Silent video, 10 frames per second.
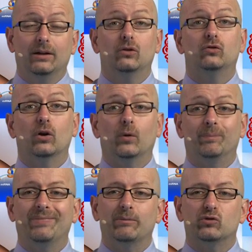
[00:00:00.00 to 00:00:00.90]
So
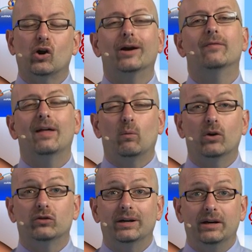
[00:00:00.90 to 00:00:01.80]
I'm sorry if that
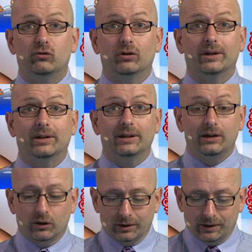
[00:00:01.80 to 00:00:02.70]
wasn't initially
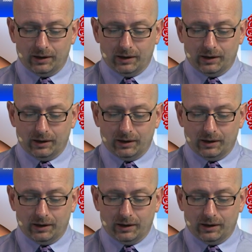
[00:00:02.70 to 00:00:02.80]
clear,